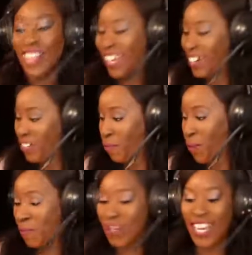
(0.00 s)
Like,
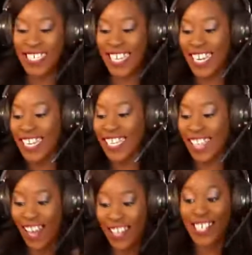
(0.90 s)
we're plugged in. The
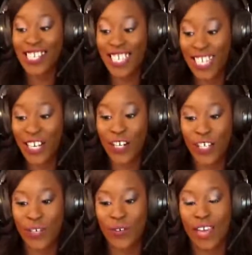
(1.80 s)
audience can hear
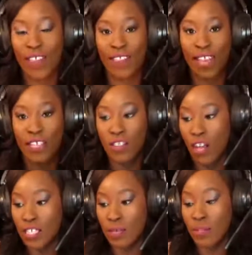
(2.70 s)
you, and that's
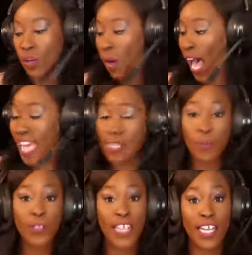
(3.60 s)
awesome. So as it
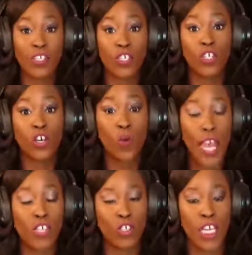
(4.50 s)
pertains to your
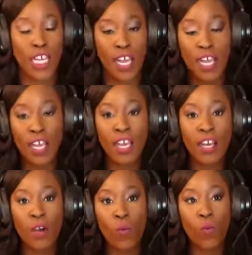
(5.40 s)
question,
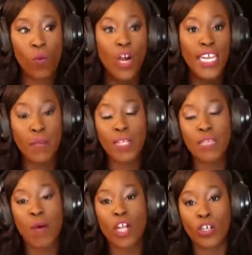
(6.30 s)
working with
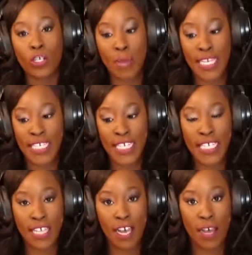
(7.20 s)
smaller
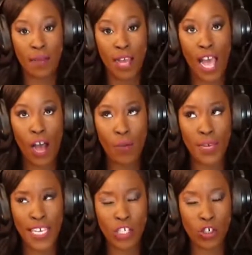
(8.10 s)
spaces, how
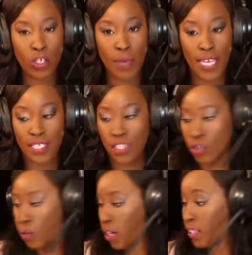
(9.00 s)
big is your space that
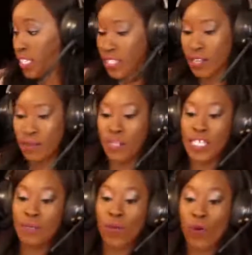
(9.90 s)
you're working?
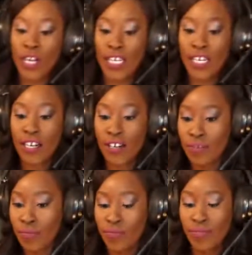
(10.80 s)
This board here
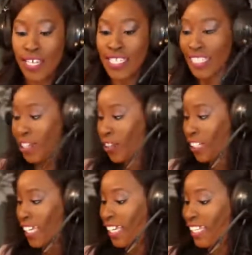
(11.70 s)
is literally
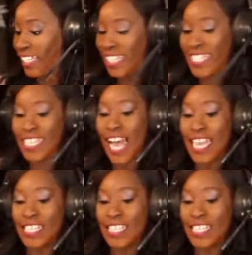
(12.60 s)
the size of.